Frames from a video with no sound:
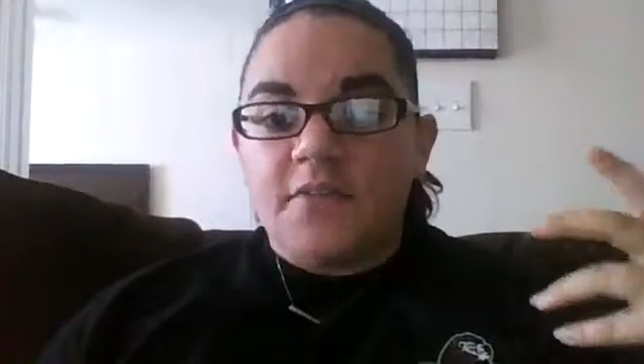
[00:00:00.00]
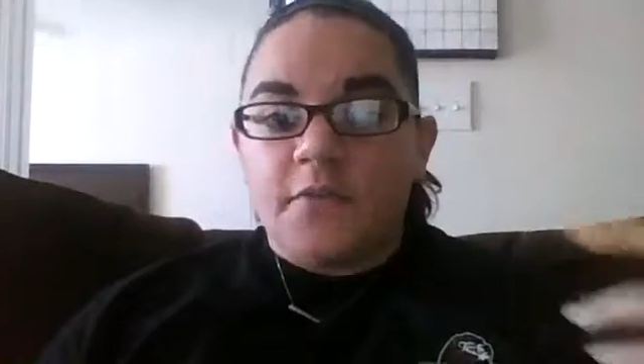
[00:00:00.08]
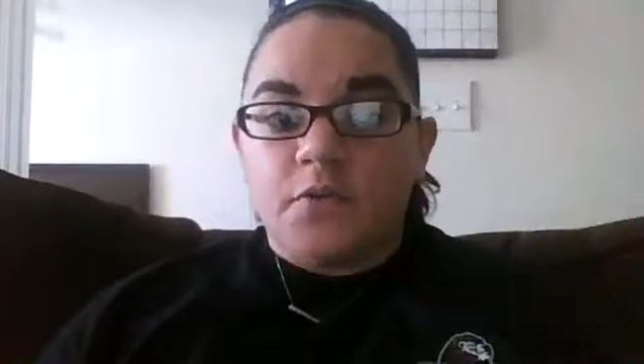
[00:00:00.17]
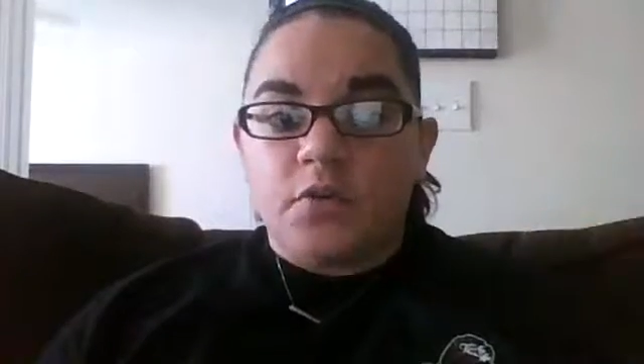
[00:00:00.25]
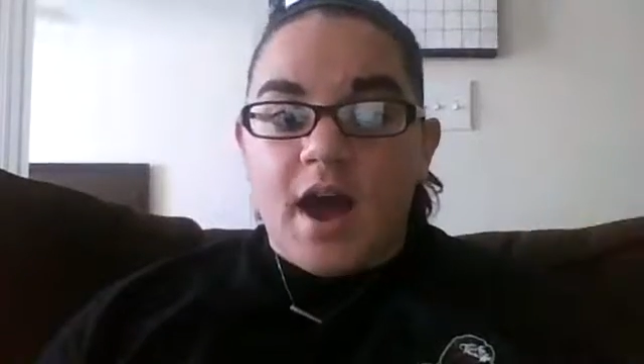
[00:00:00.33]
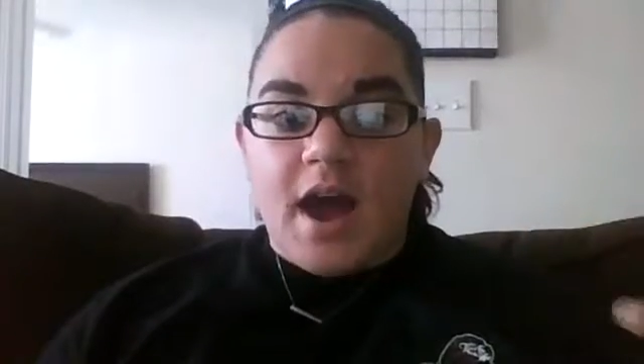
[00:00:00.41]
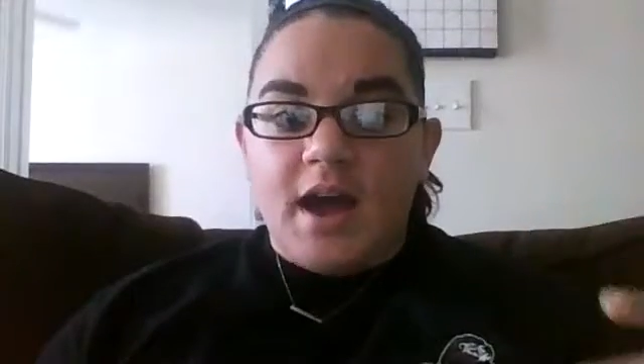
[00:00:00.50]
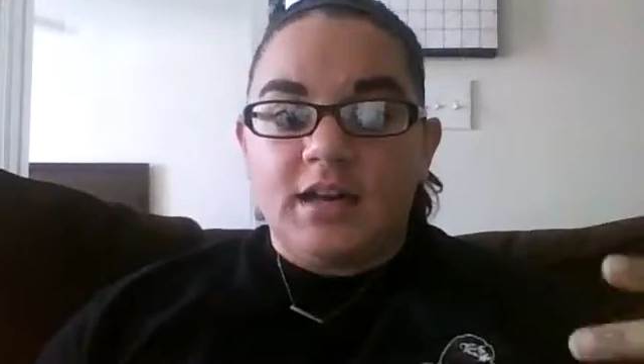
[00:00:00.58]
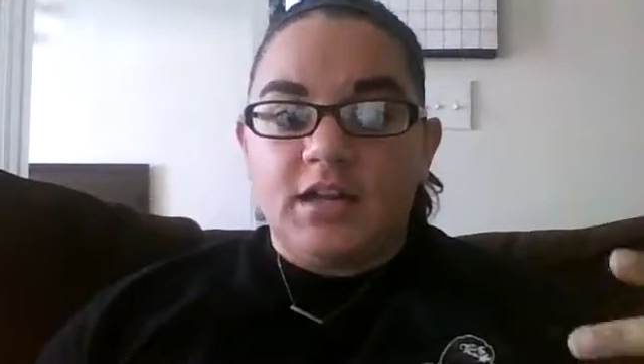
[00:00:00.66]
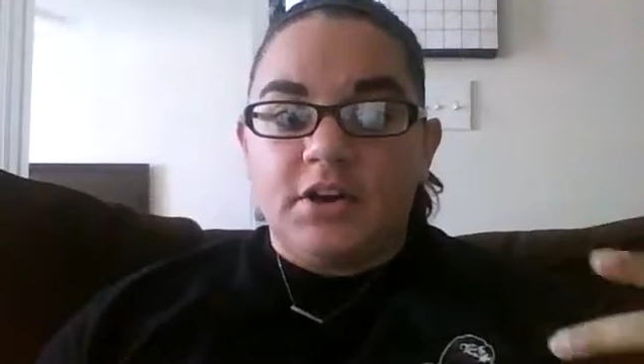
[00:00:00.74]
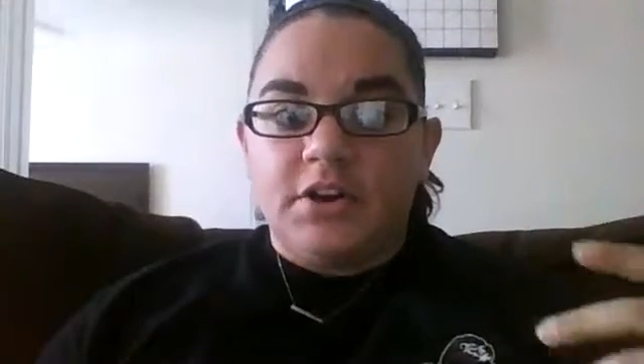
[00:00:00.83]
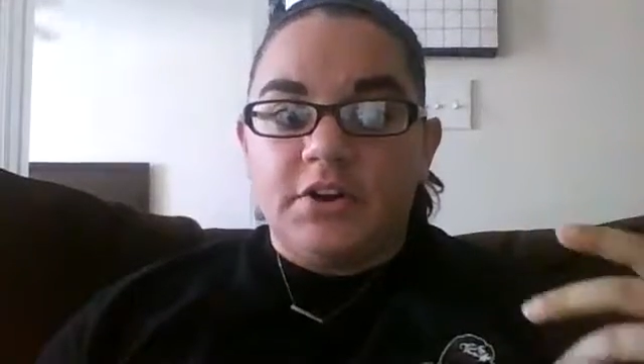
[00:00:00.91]
a
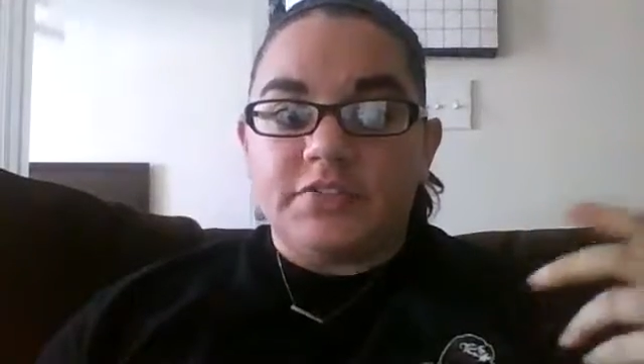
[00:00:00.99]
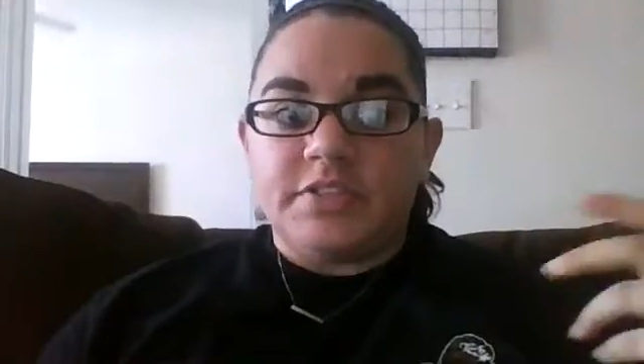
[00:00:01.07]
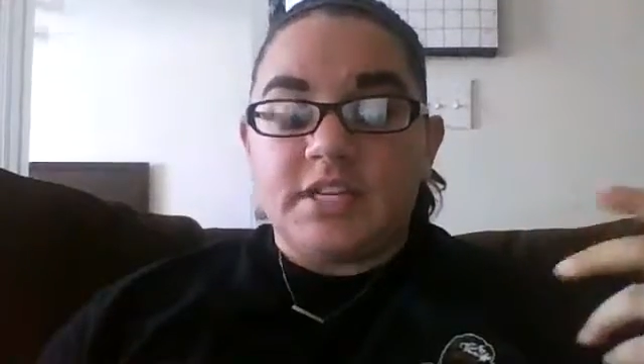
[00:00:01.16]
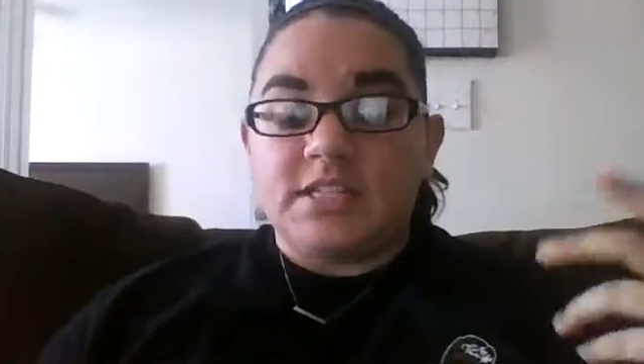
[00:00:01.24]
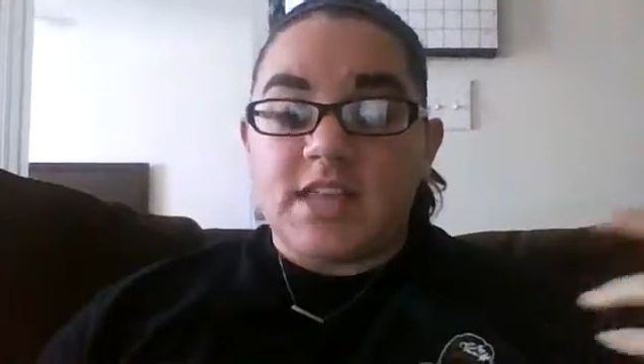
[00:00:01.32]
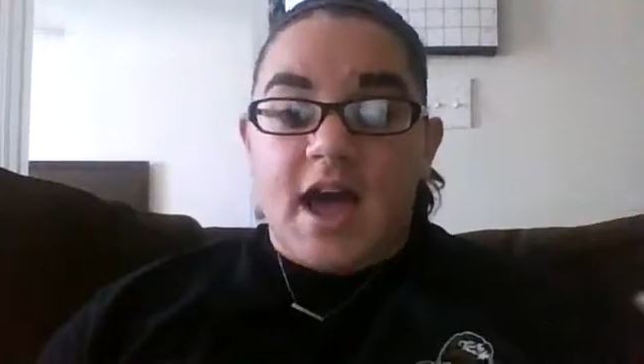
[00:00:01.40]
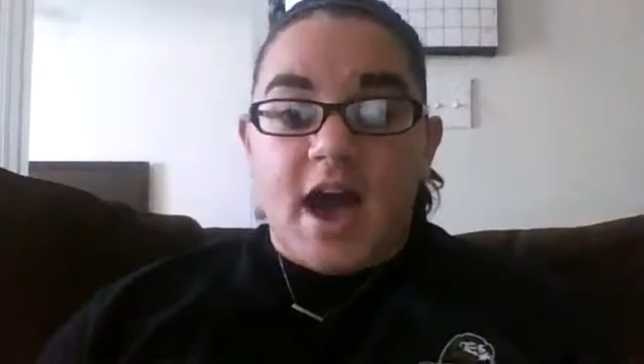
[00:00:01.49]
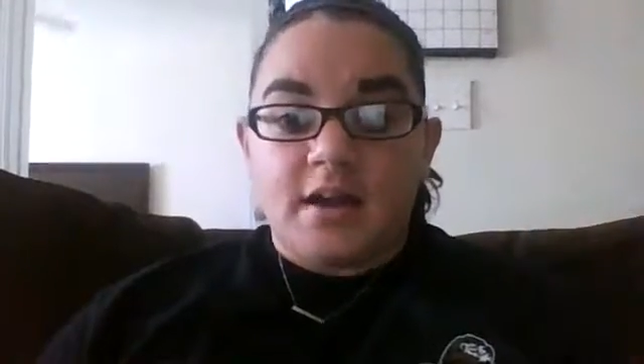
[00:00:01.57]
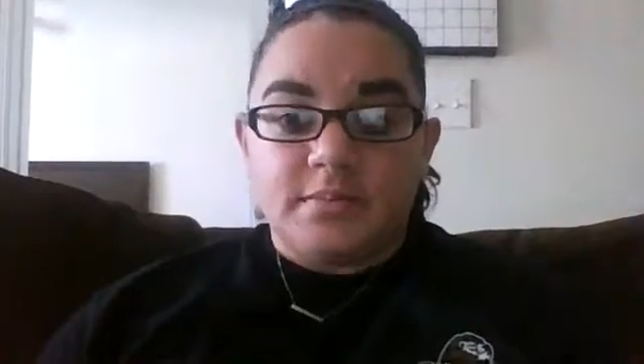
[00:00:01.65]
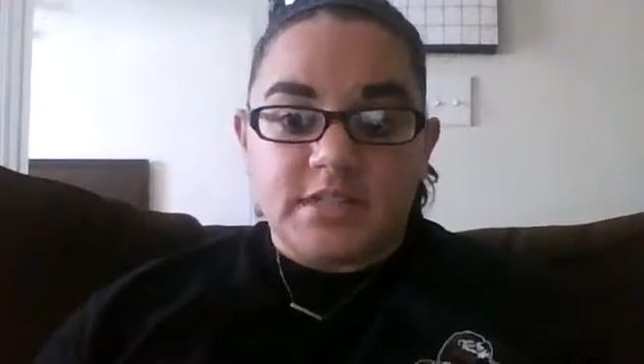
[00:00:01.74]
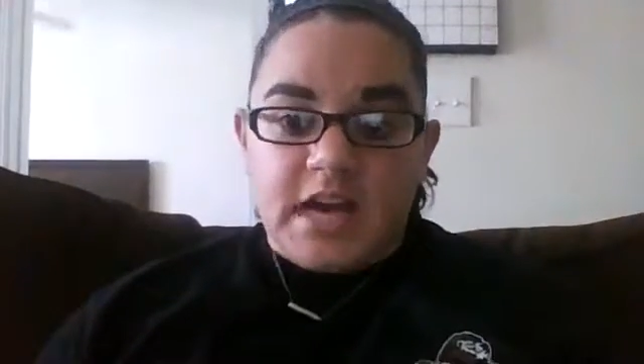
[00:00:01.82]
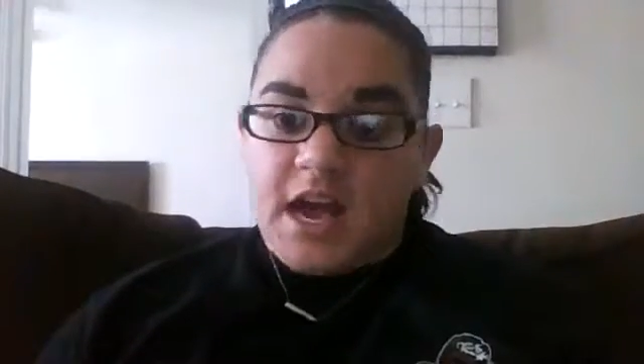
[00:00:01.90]
variety of test
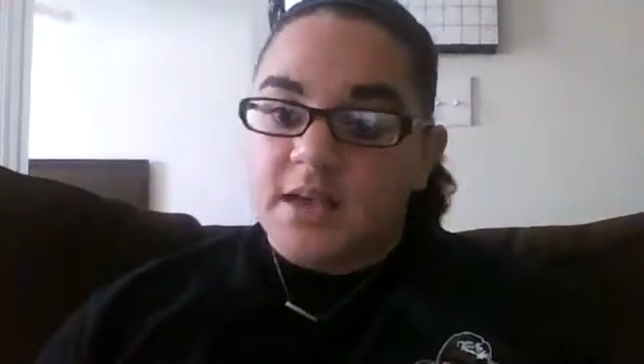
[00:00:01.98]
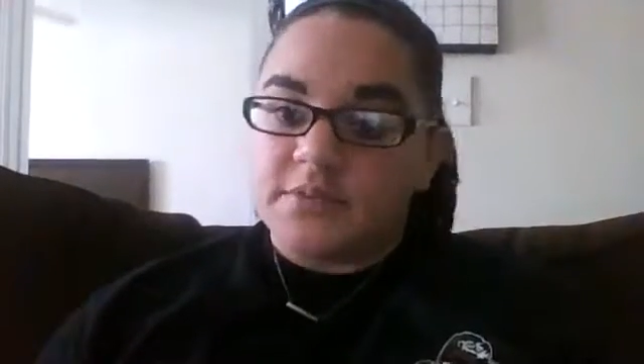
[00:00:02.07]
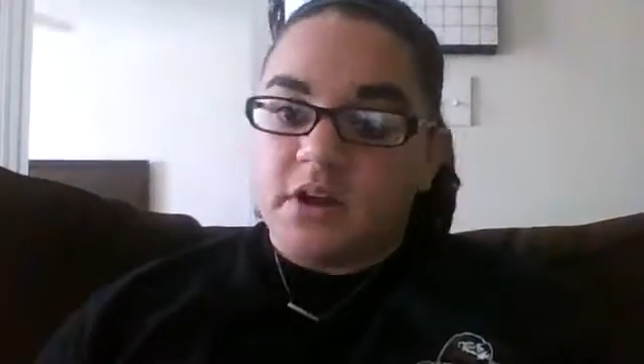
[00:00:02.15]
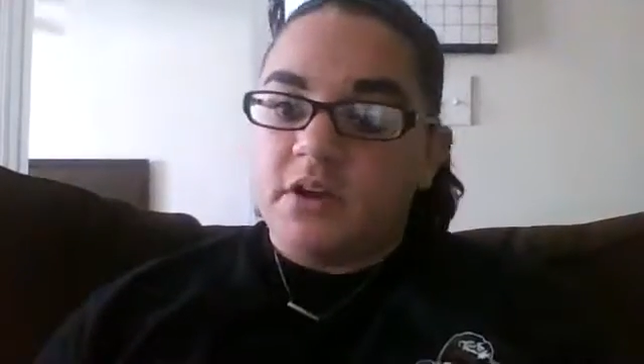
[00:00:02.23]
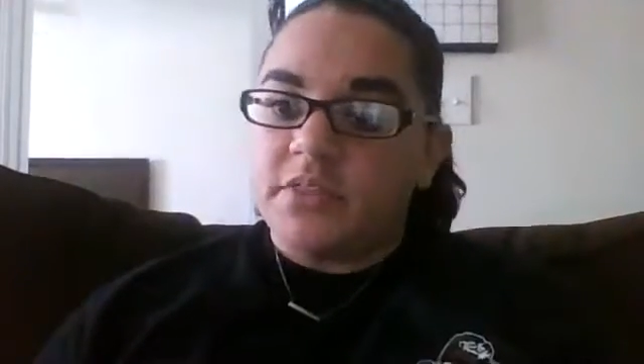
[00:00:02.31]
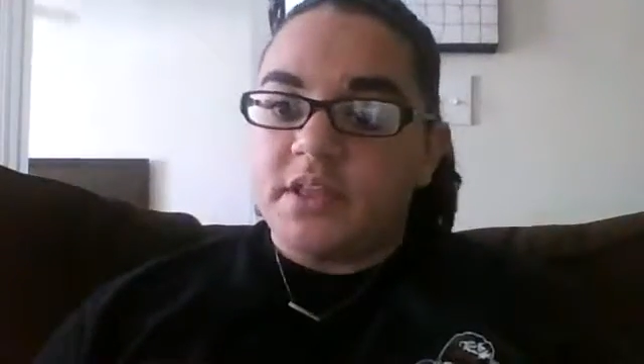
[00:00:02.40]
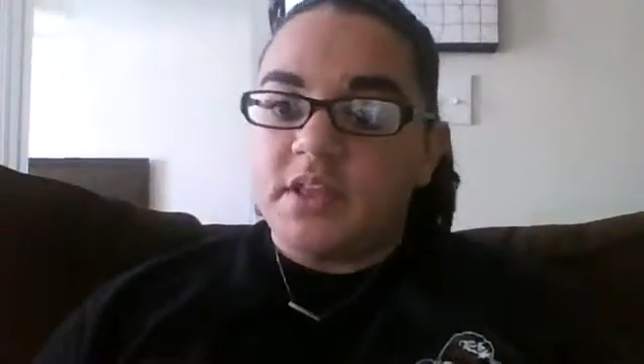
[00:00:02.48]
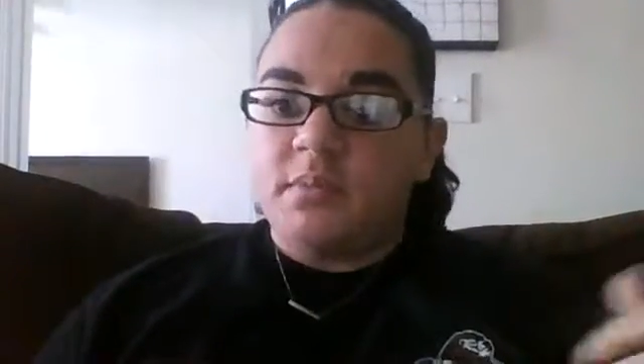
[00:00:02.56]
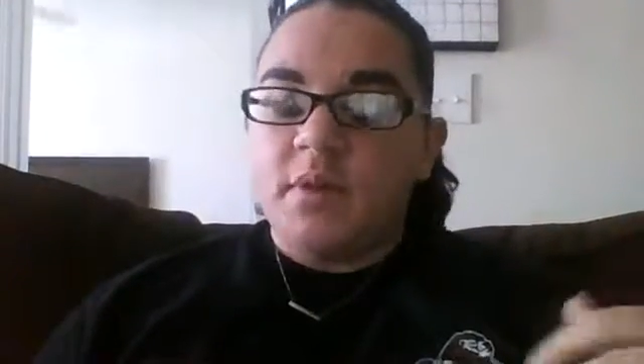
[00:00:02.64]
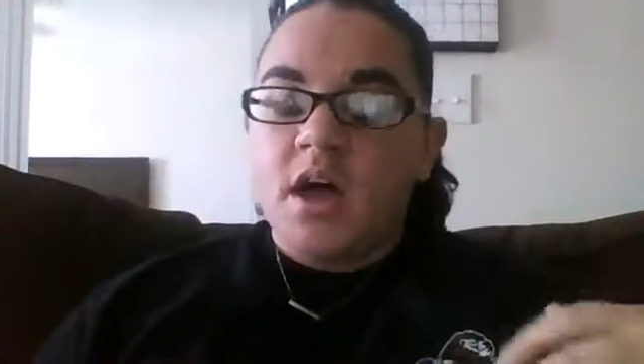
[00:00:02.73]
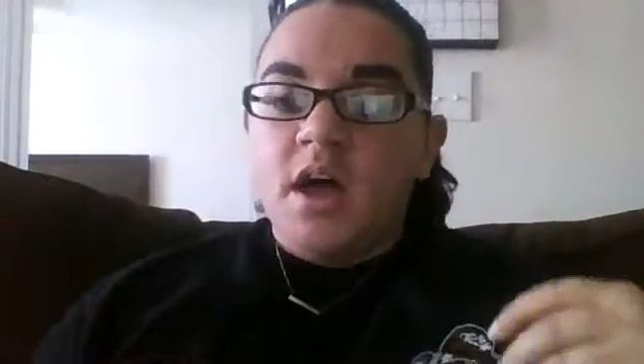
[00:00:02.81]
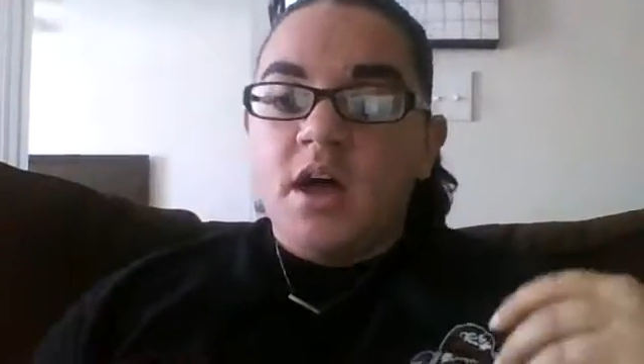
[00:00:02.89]
item types on them,